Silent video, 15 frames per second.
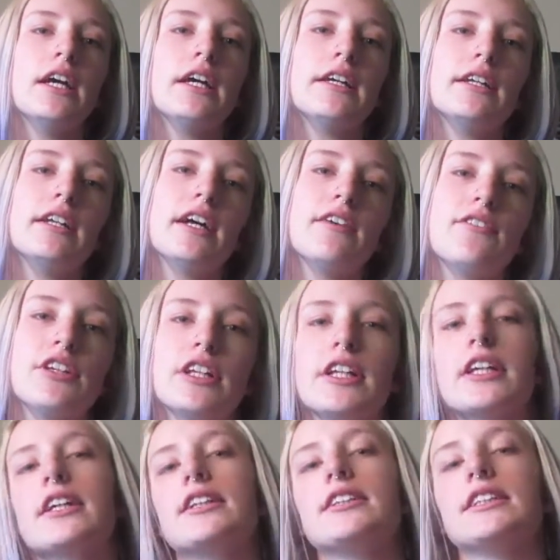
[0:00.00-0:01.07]
and I feel
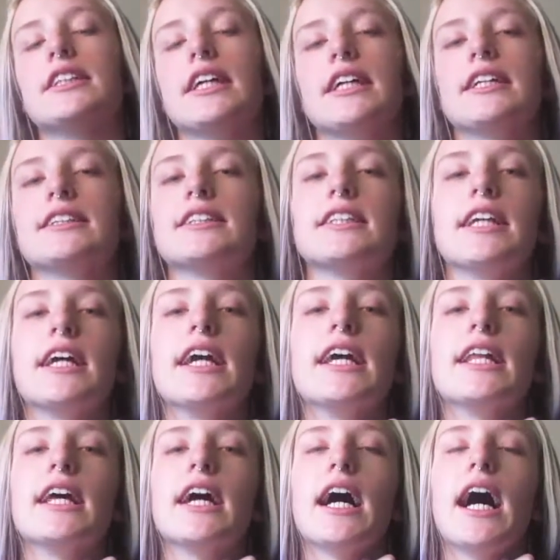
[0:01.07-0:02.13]
like today is the
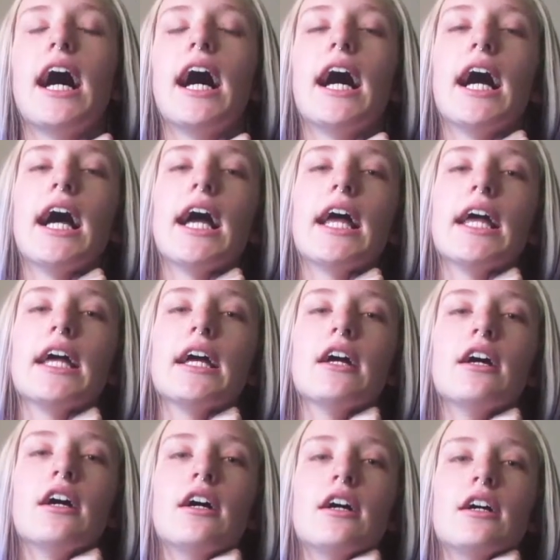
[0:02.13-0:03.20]
day that I
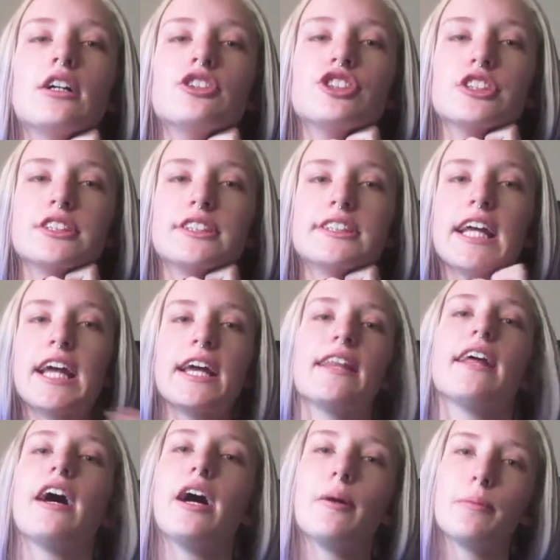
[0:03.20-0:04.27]
just say
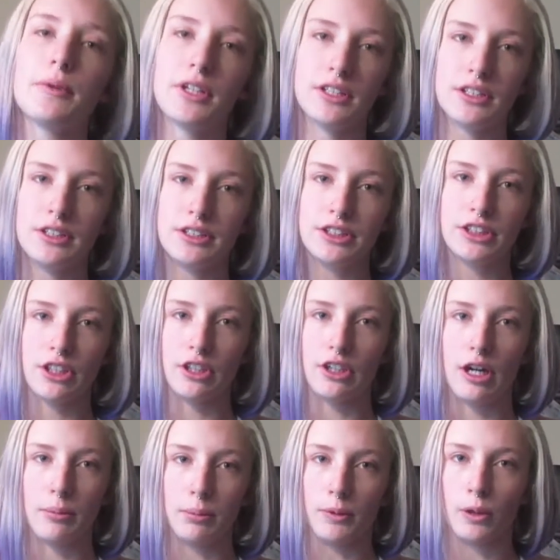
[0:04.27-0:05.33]
that I'm gonna
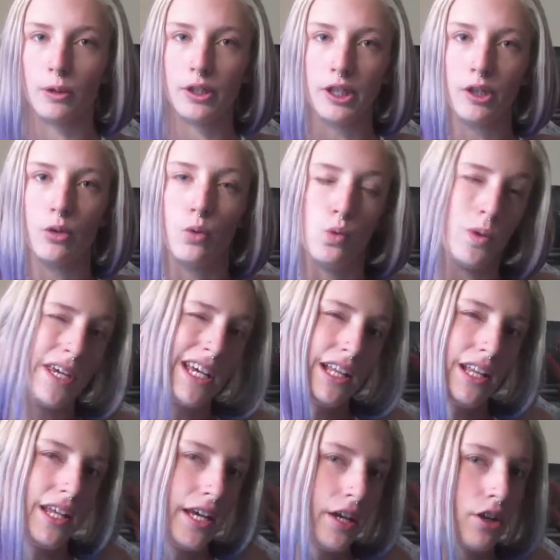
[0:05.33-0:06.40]
start uploading
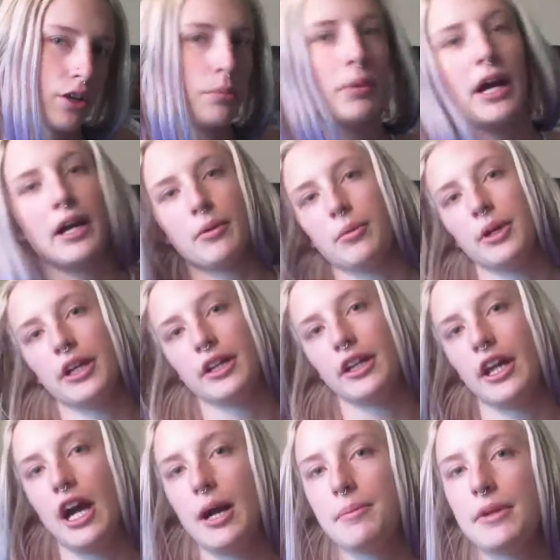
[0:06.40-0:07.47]
weekly or
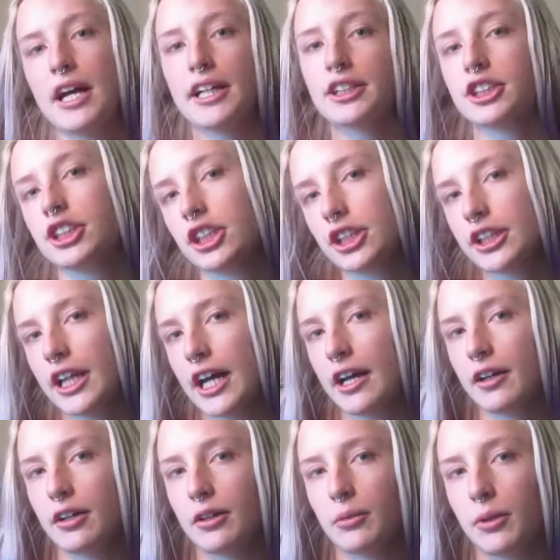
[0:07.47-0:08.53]
bi-weekly. I'm not sure
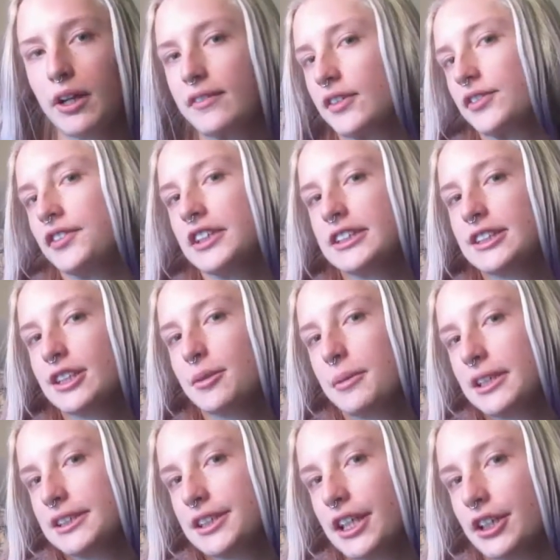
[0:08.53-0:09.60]
yet, whatever fits into
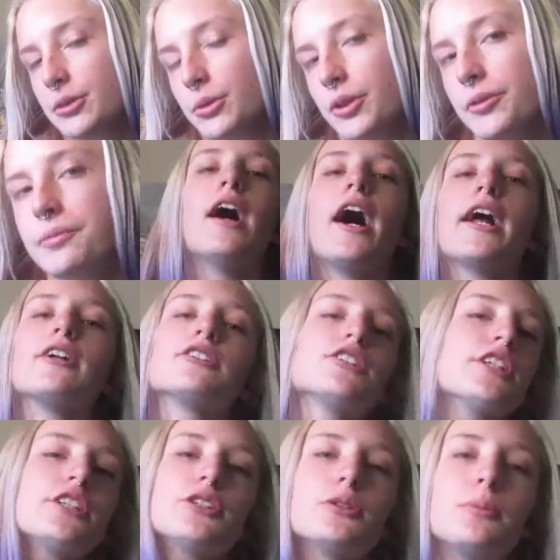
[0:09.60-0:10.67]
my schedule. I'd
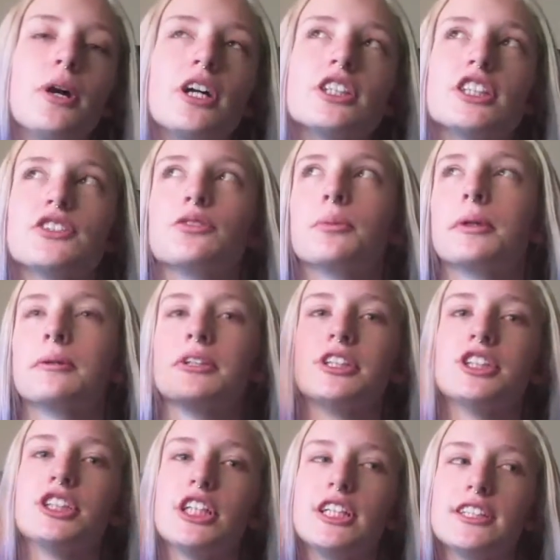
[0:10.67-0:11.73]
also like to apologize for my really
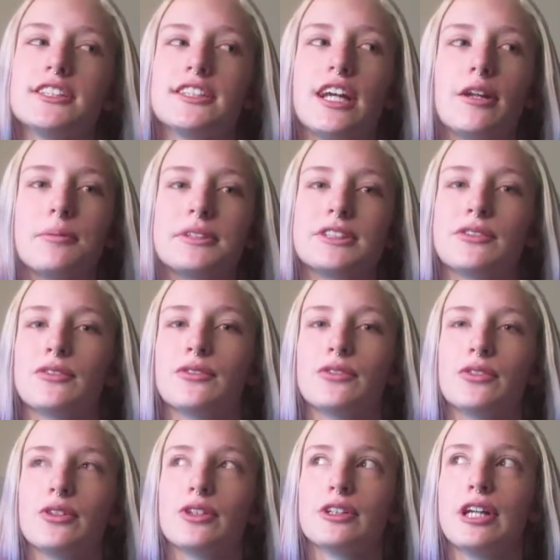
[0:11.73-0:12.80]
shitty setup, as I've
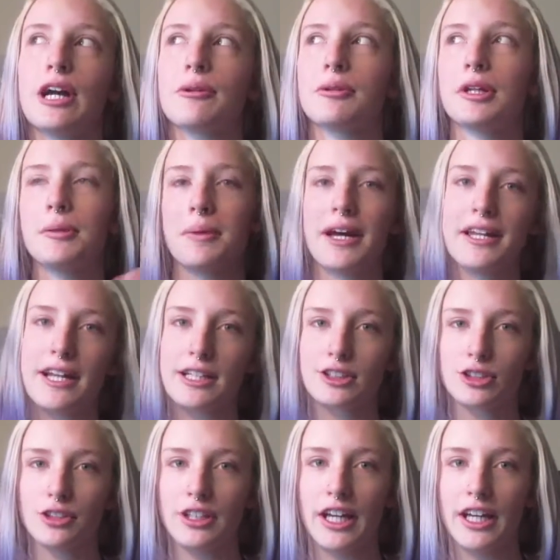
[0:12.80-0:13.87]
got really bad
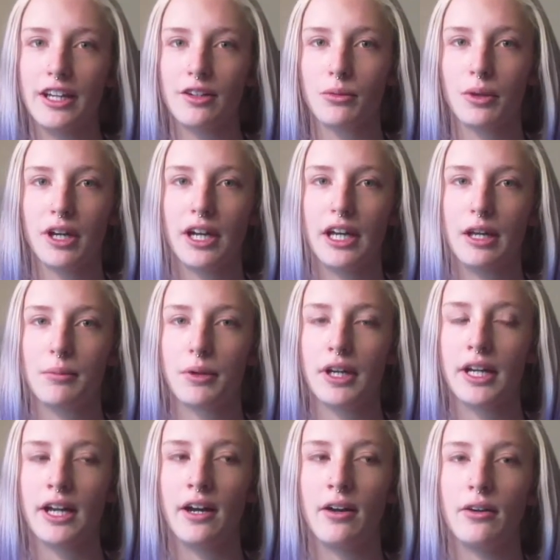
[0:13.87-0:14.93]
natural lighting where I am right
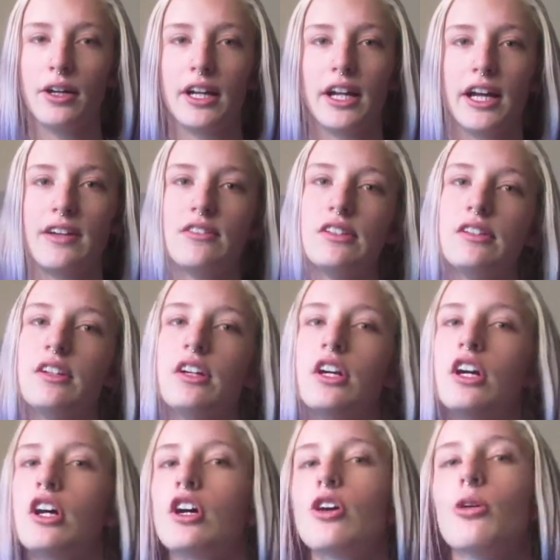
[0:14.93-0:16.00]
now and I haven't
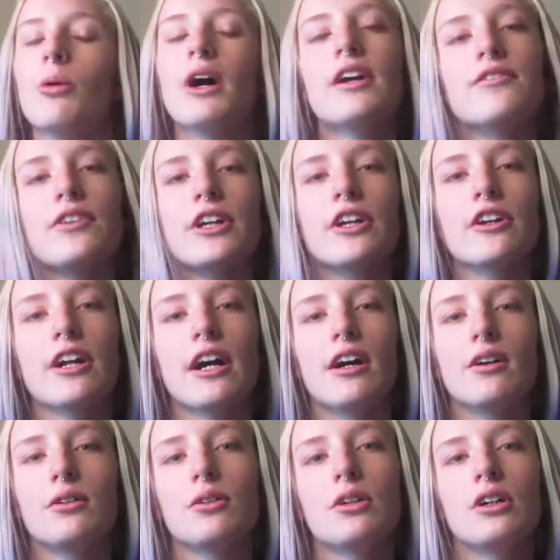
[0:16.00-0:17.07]
quite figured
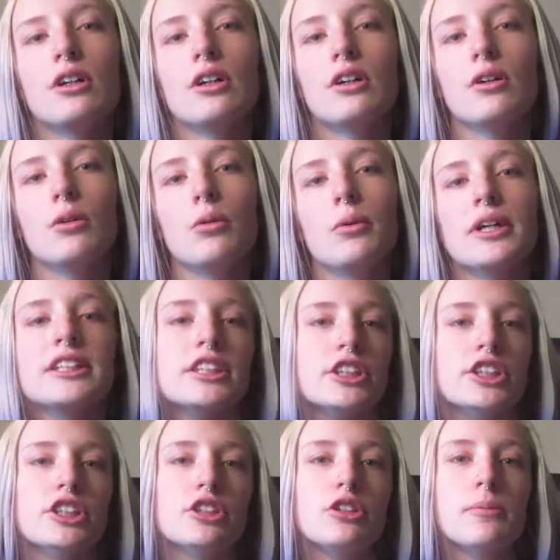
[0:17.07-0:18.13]
out what to
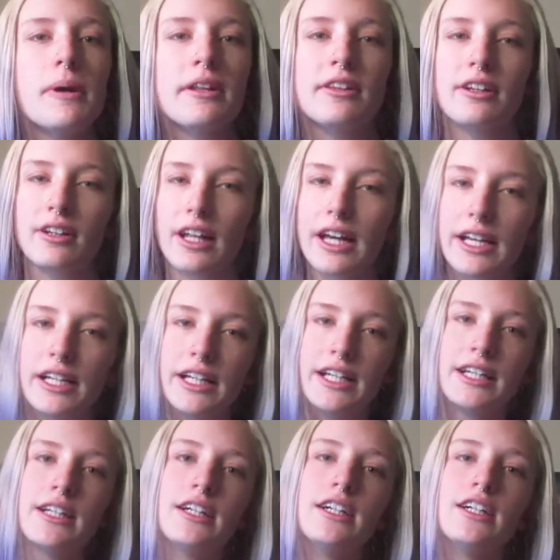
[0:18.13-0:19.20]
do about the
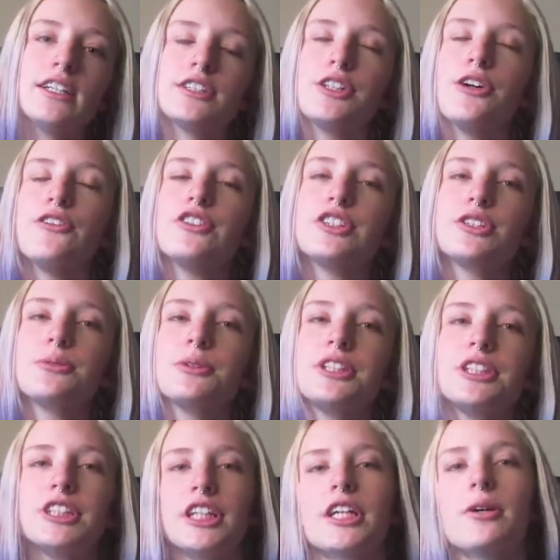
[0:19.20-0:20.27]
lighting. So if this is really
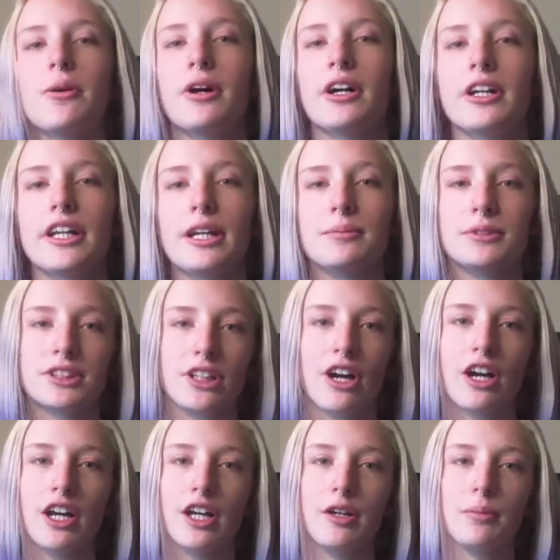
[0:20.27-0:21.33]
shitty quality, I'm
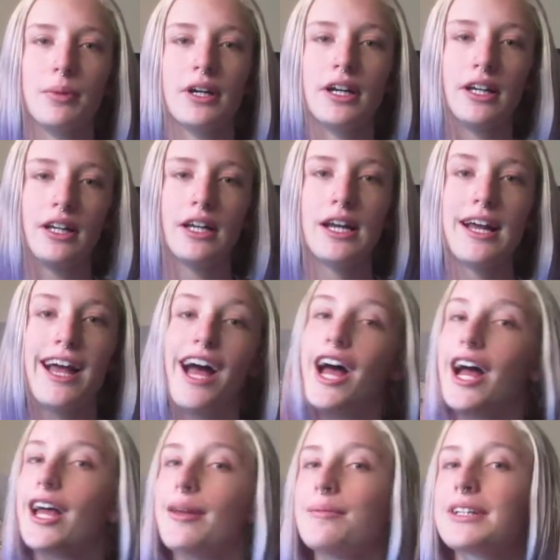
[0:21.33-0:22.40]
sorry, but
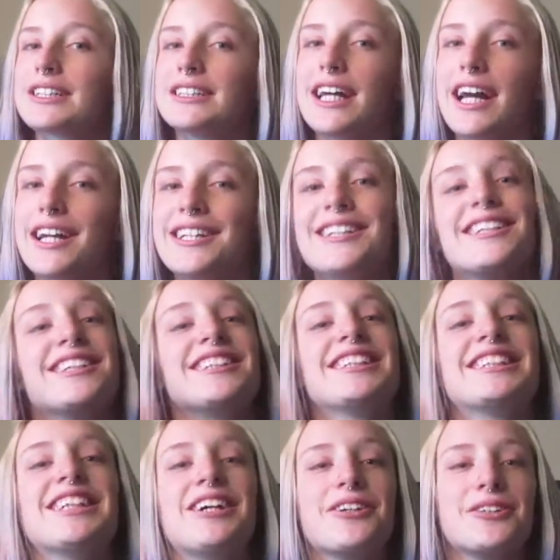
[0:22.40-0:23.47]
I'm excited
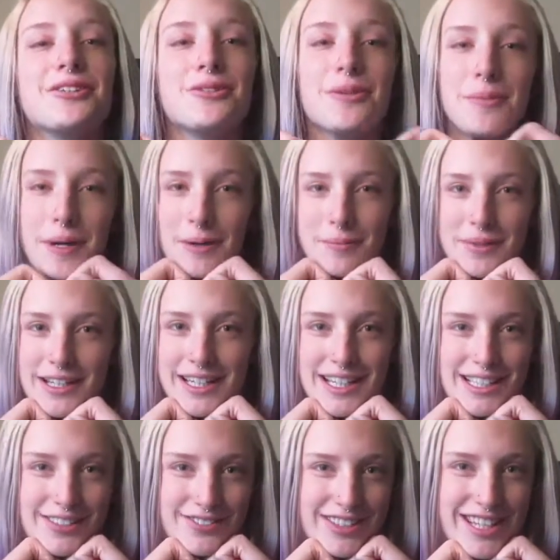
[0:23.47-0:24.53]
to tell you about my
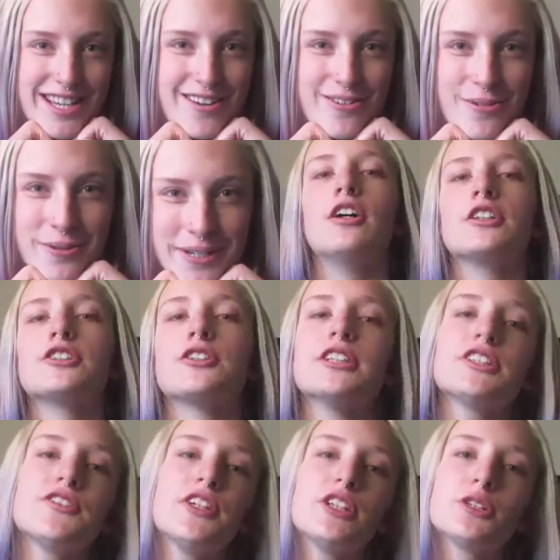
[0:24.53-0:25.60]
next video. So
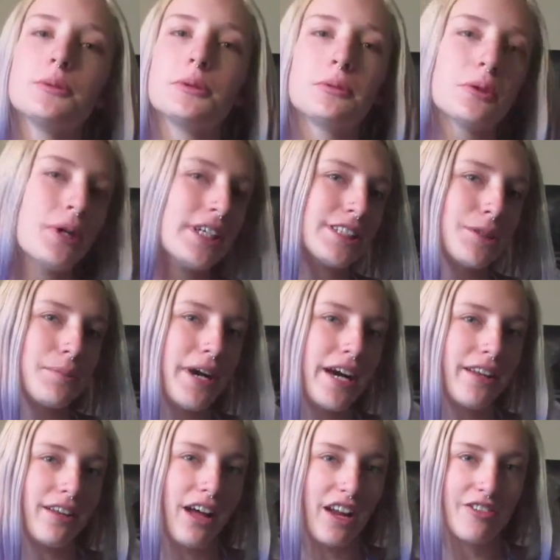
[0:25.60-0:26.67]
this video has been requested by
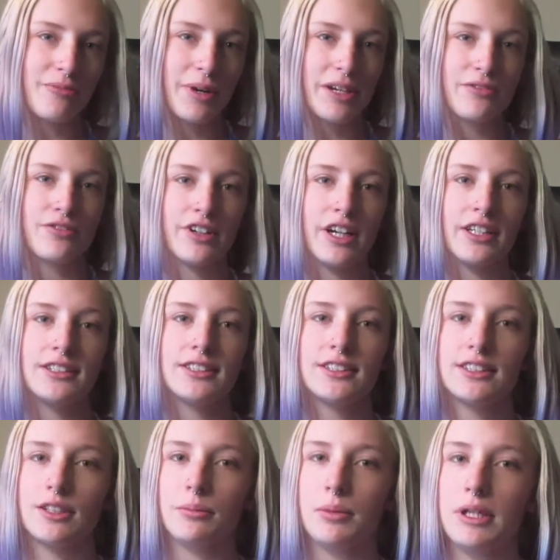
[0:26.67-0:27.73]
a lot of my
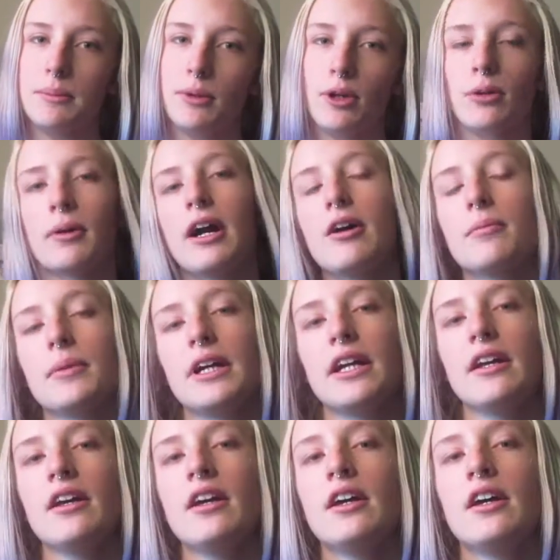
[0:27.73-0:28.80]
friends and people around me,